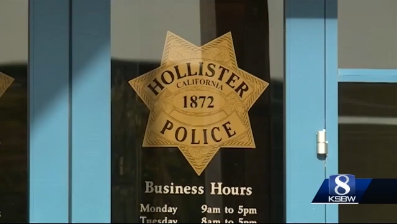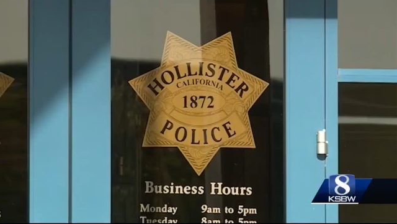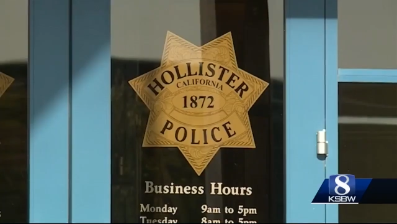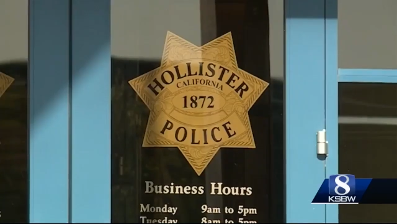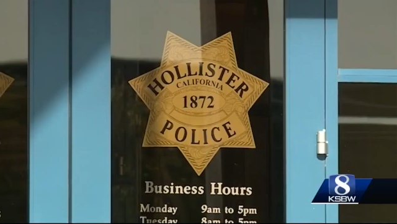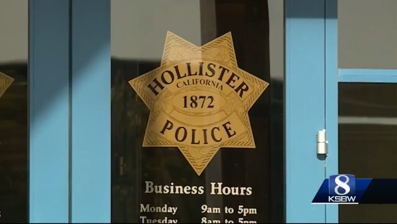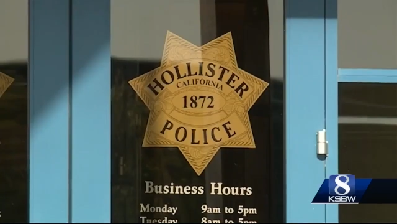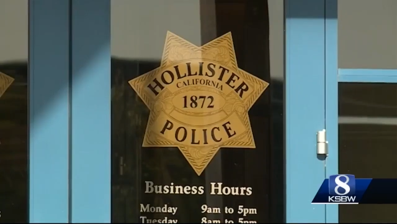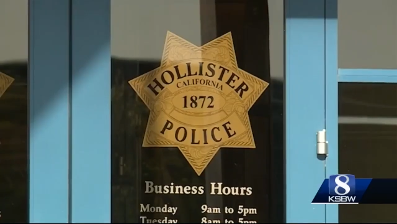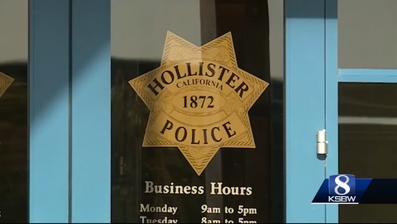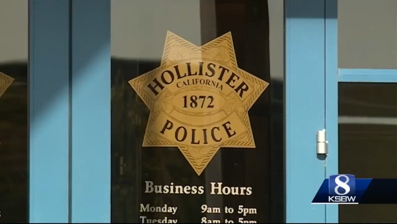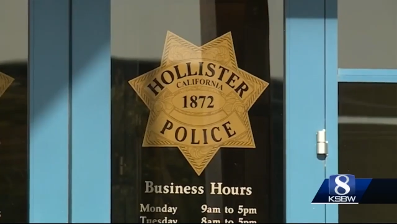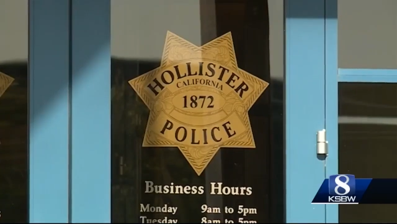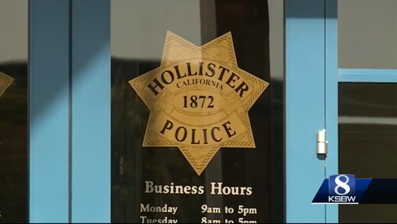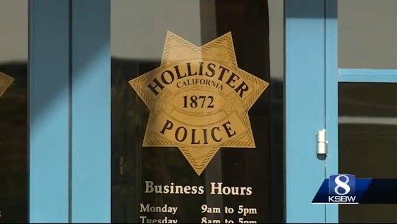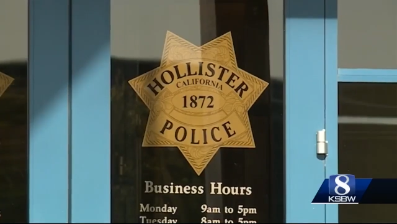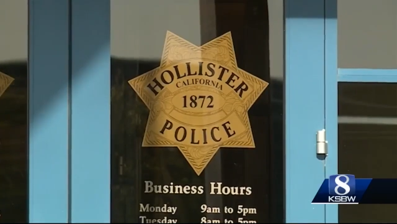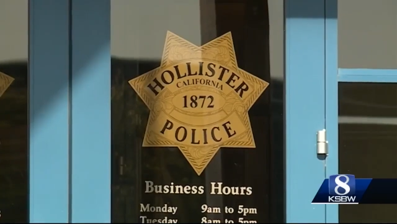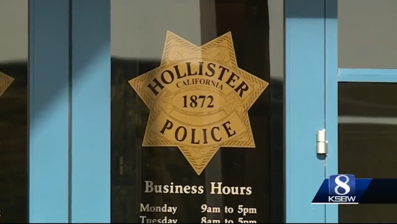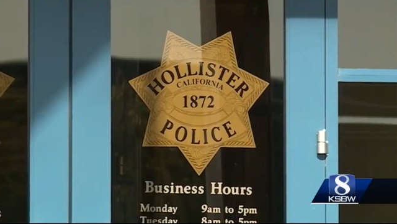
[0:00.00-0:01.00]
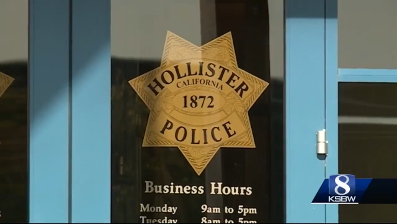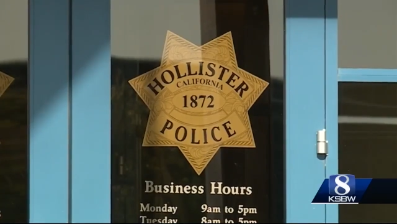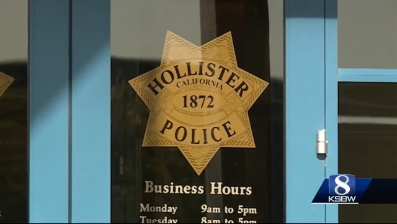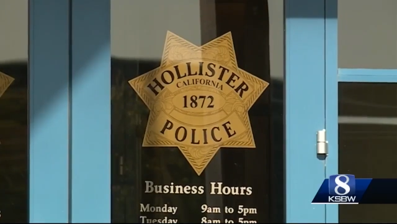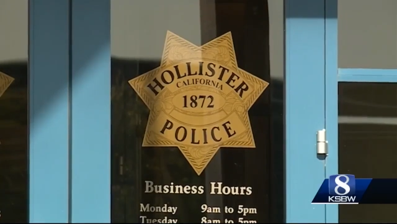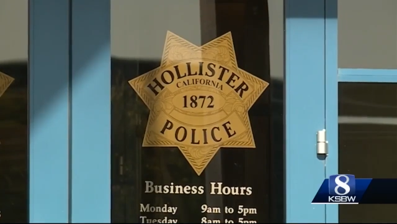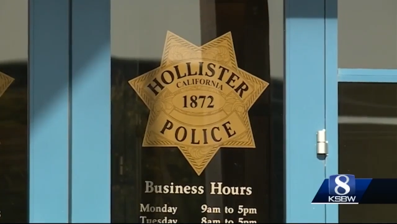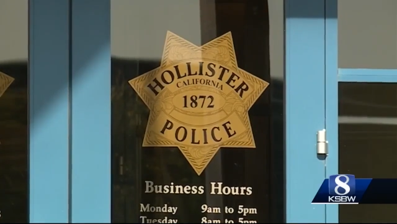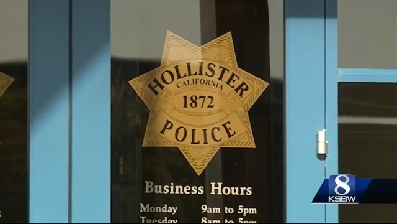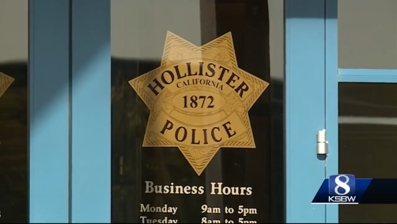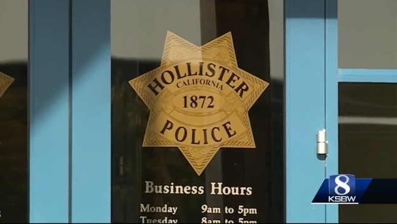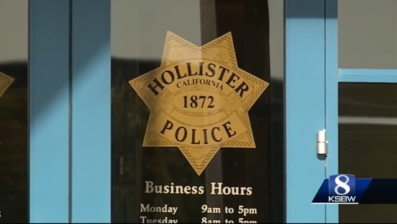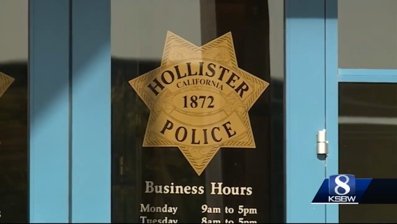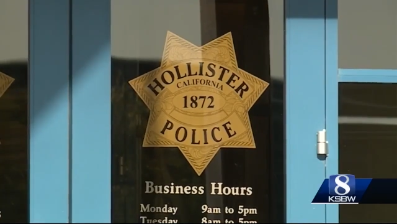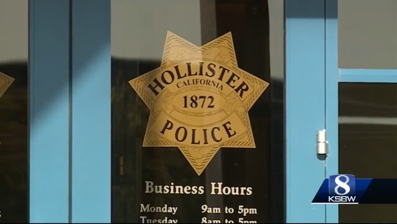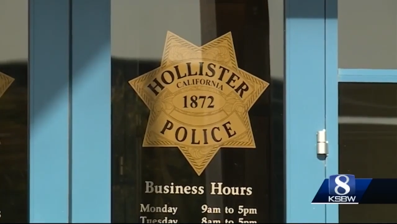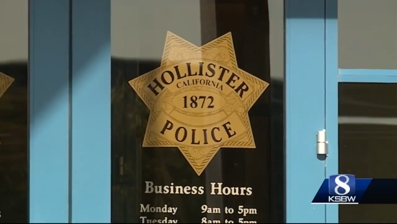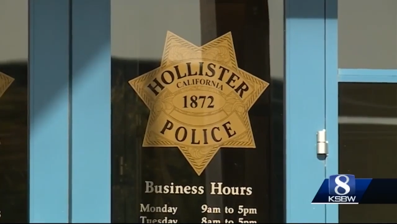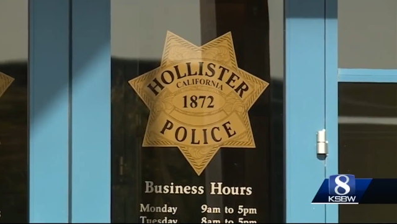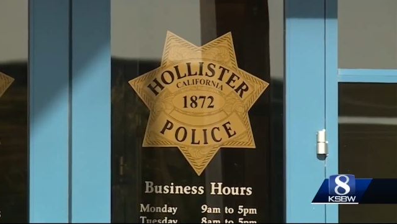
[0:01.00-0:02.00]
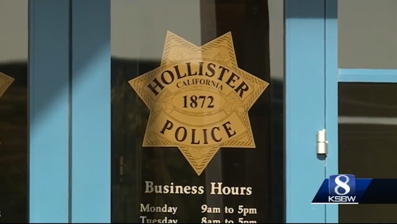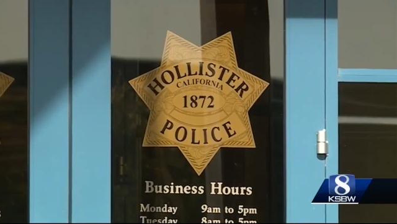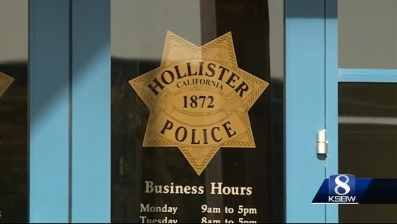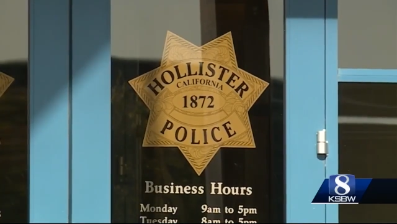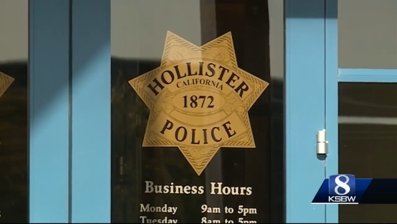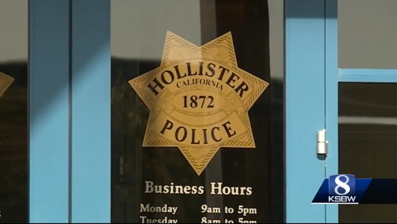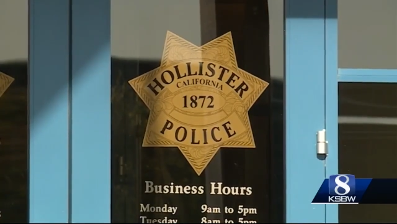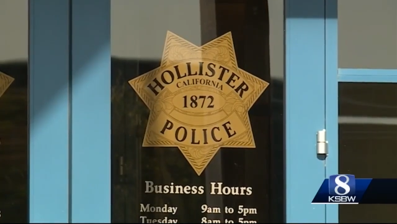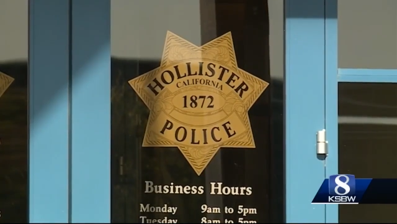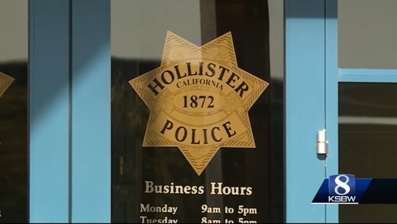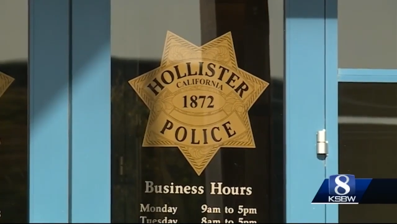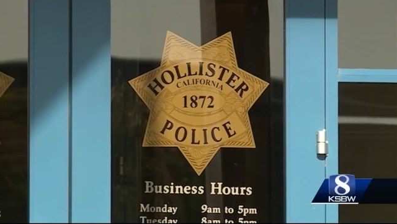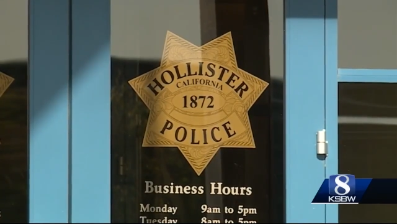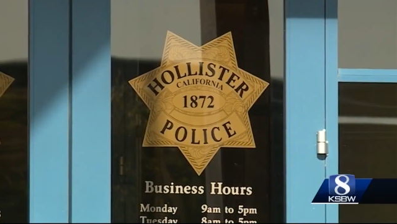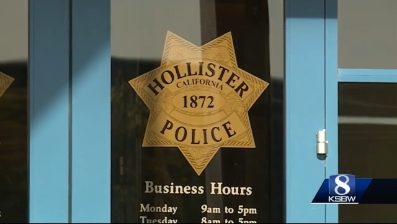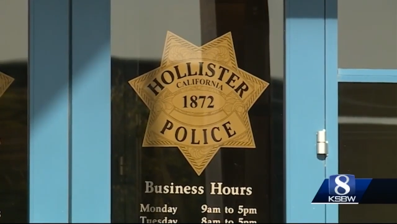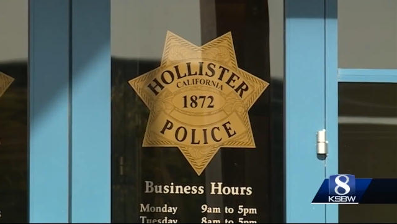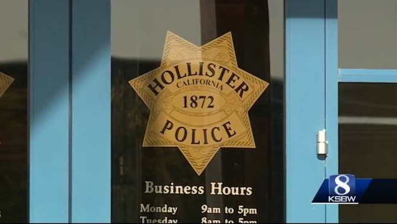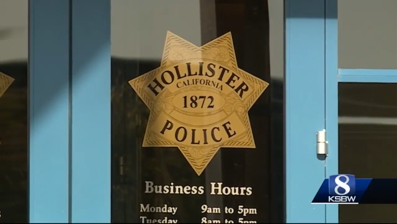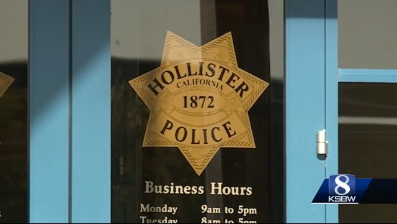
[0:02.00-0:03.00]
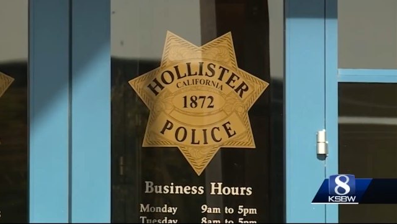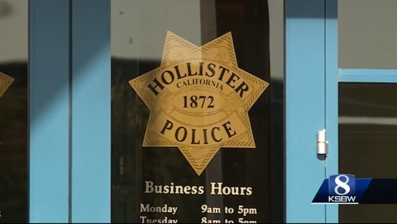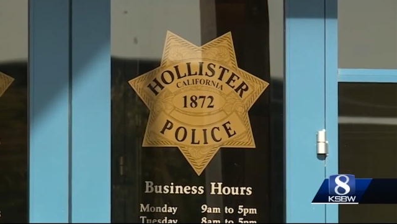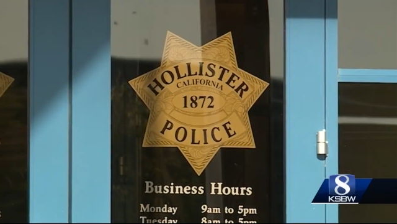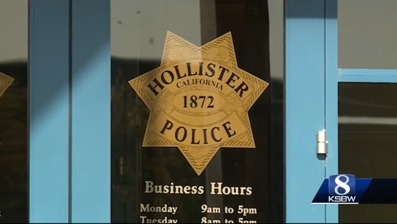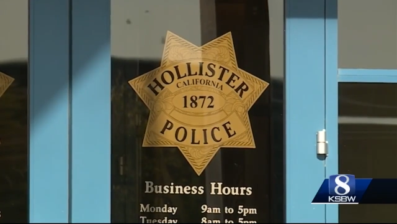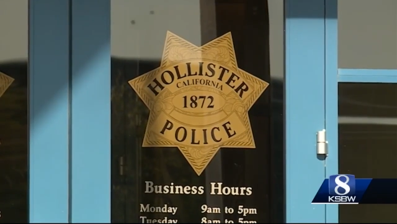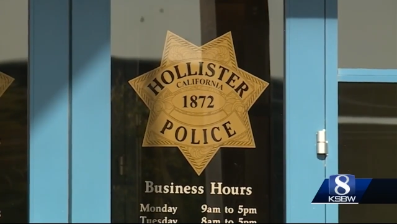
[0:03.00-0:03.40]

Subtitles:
(no speaker visible)